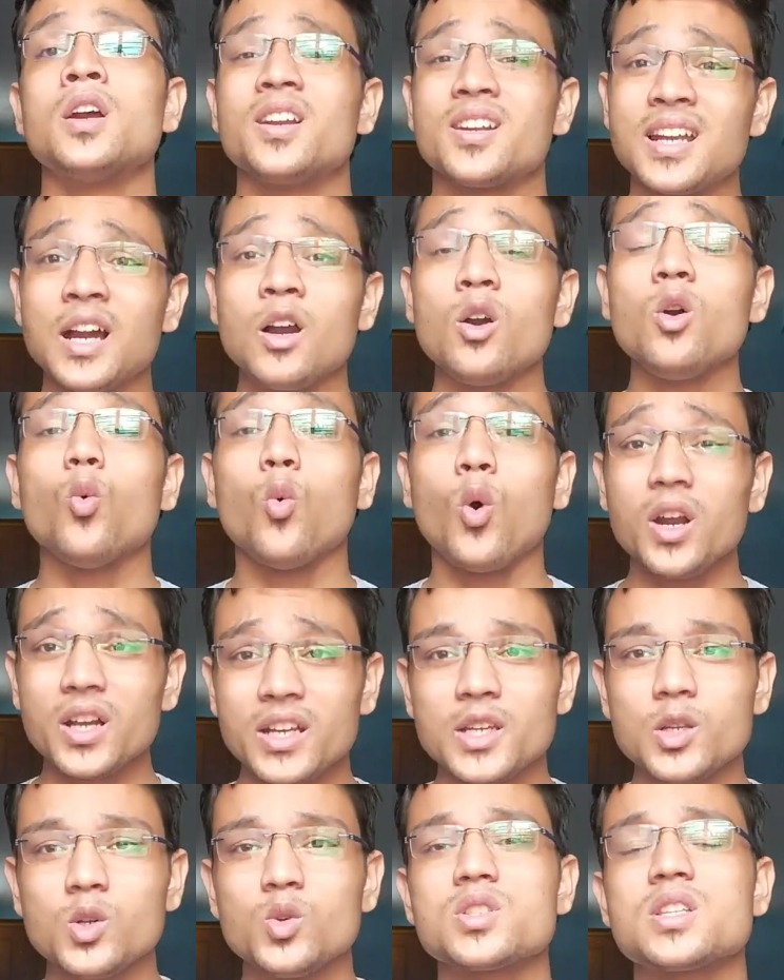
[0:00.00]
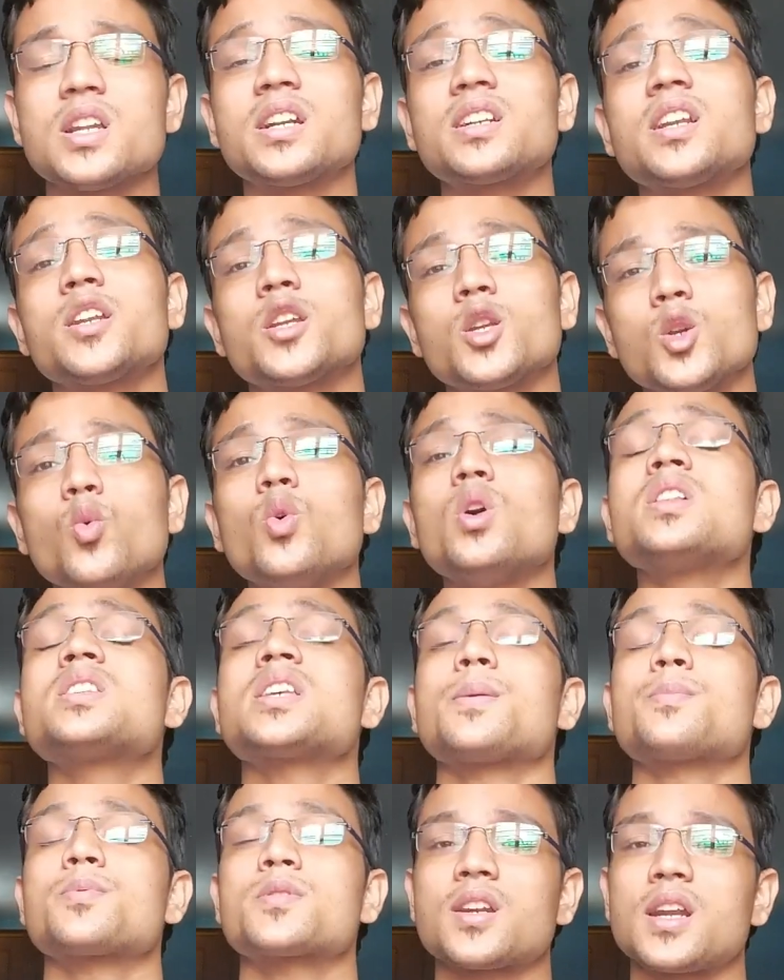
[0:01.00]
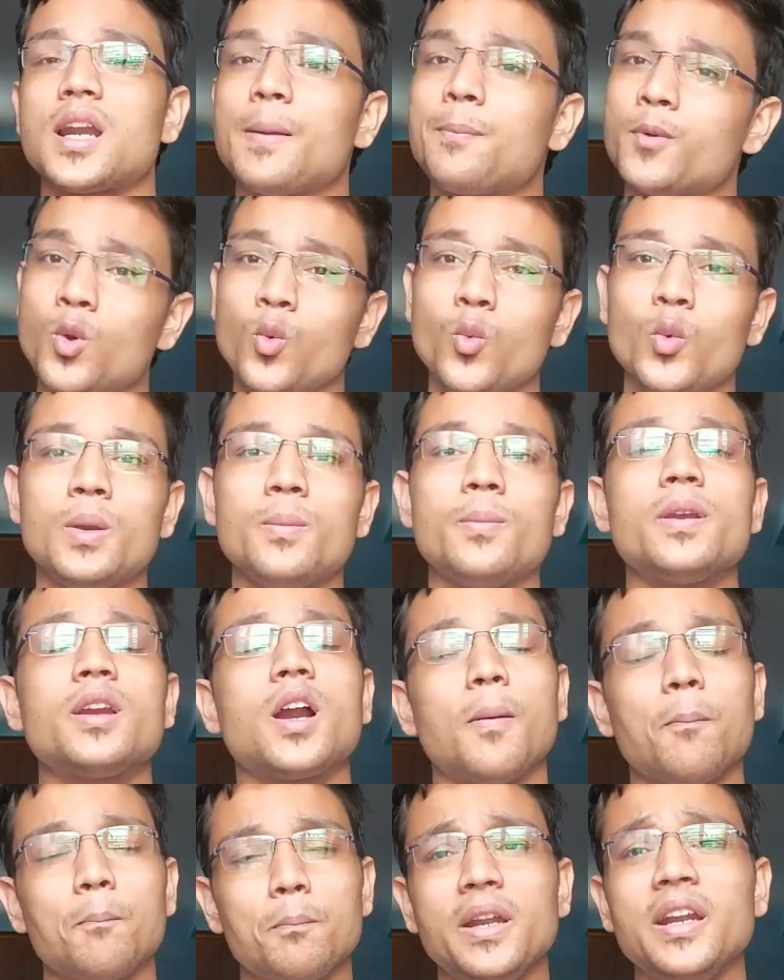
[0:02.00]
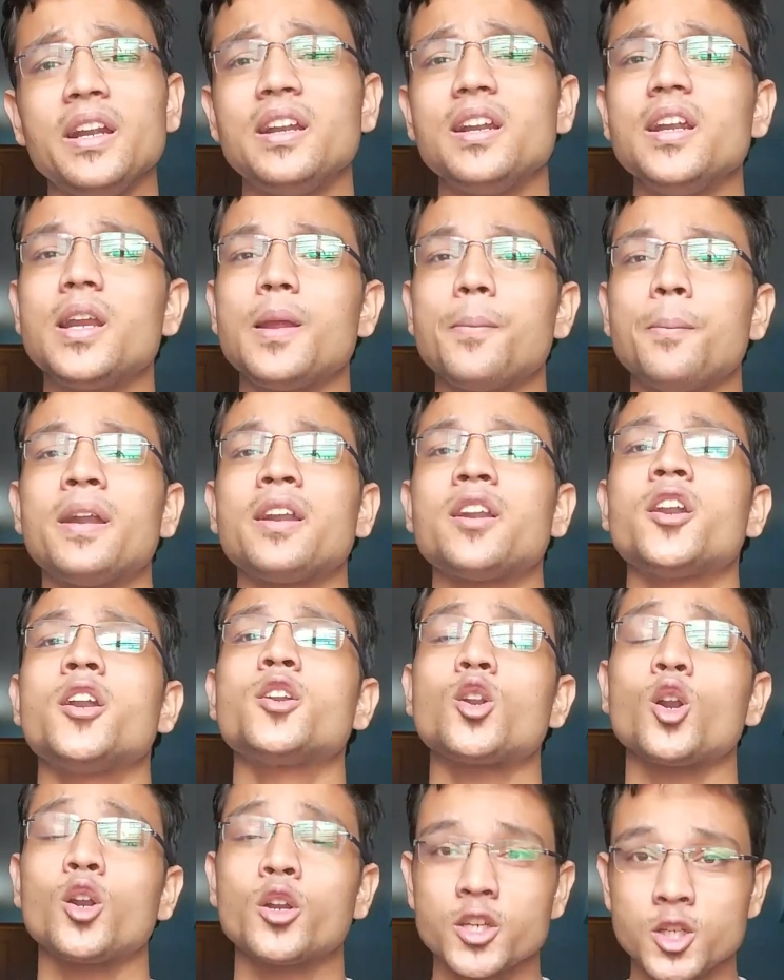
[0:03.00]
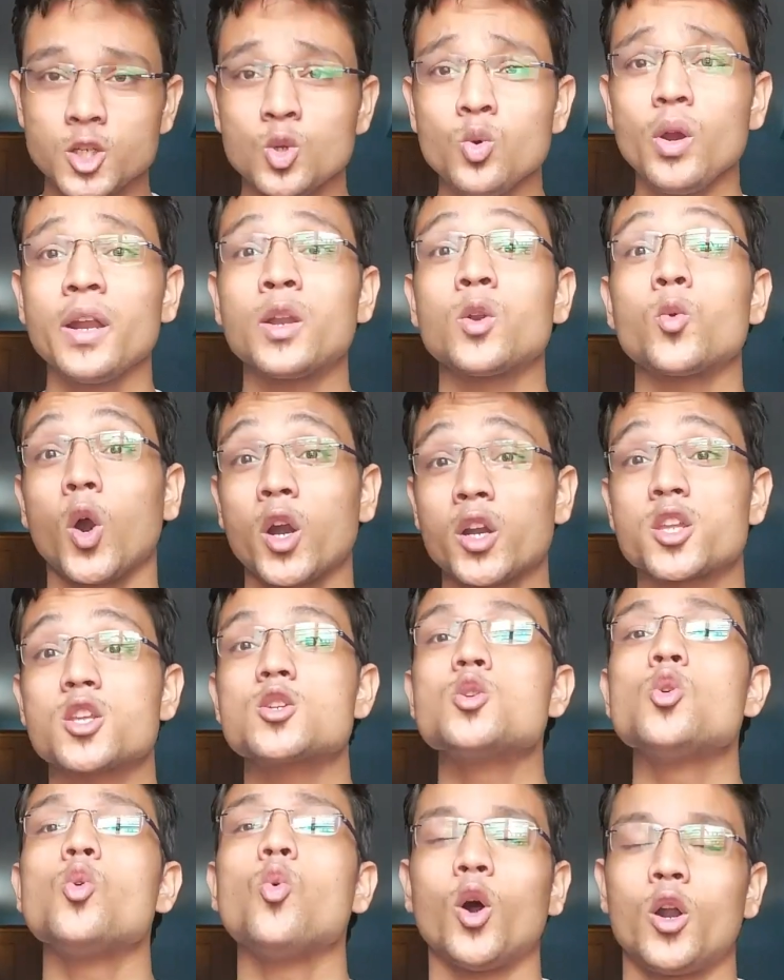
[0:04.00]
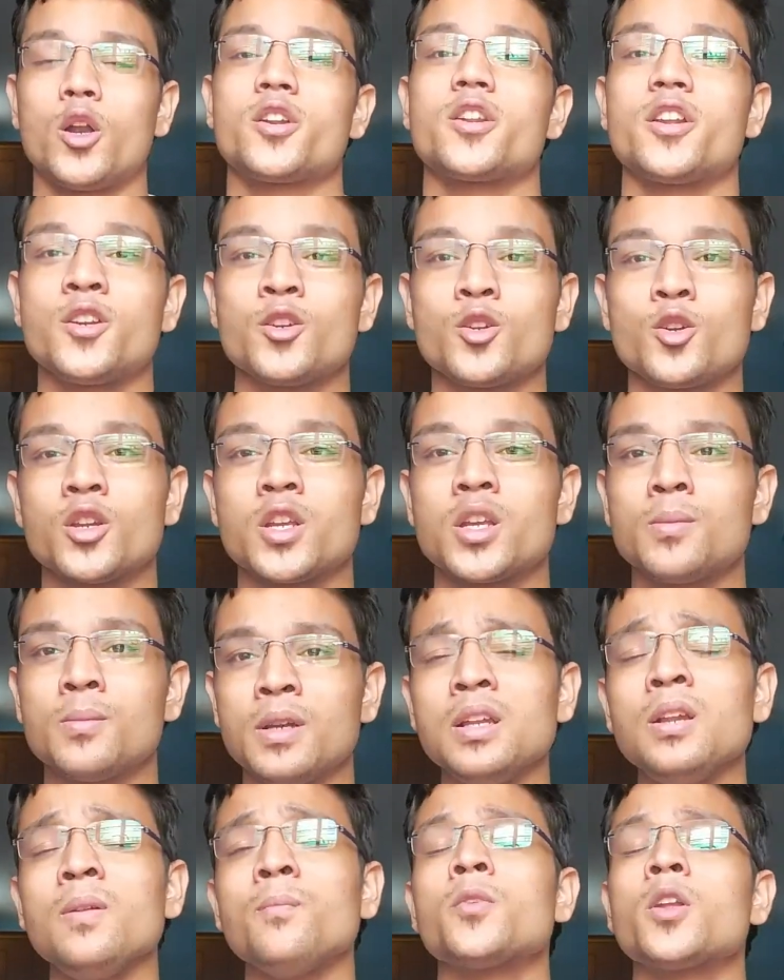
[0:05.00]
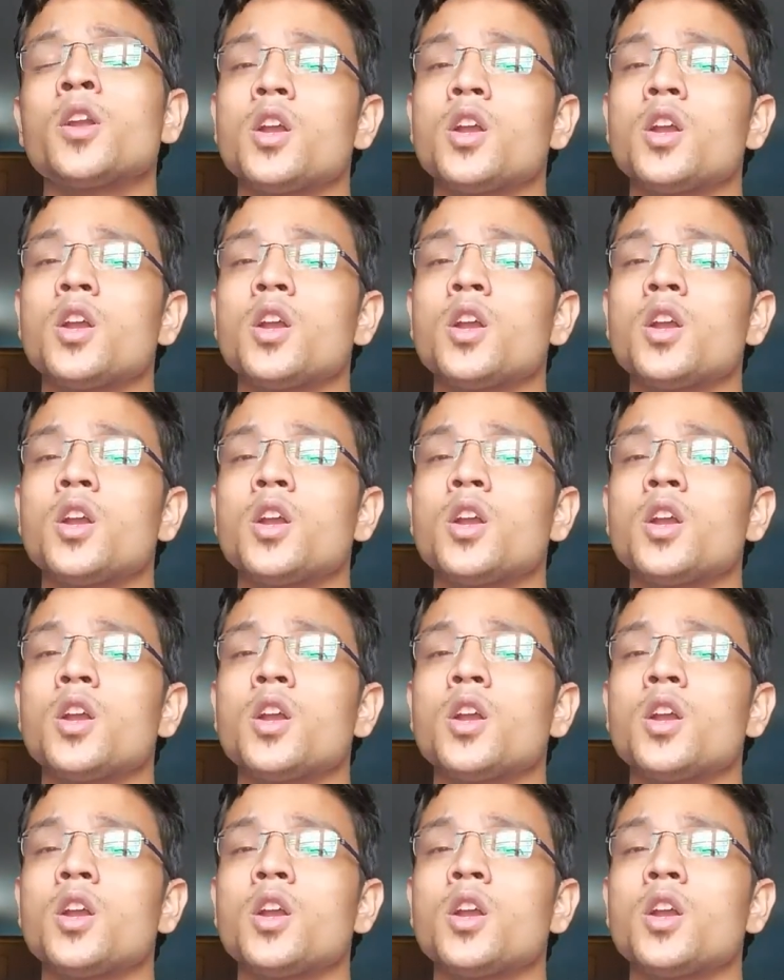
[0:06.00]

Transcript: Now, what newsletter you will subscribe to will be completely dependent on you and what you want in your email.